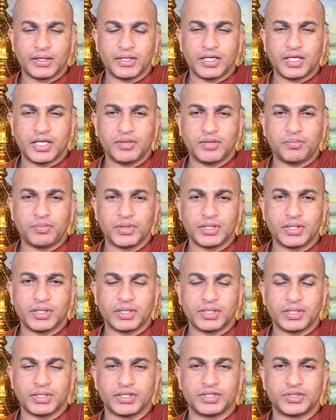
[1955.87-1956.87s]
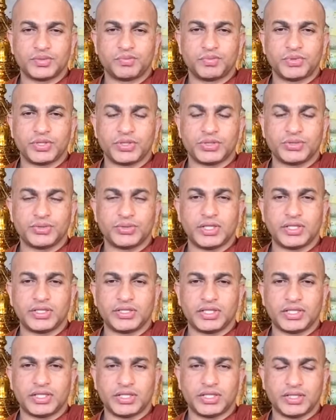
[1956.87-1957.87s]
deeper spiritual
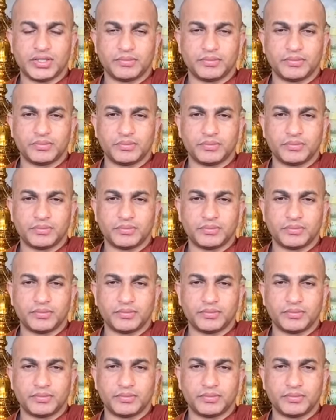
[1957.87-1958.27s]
journey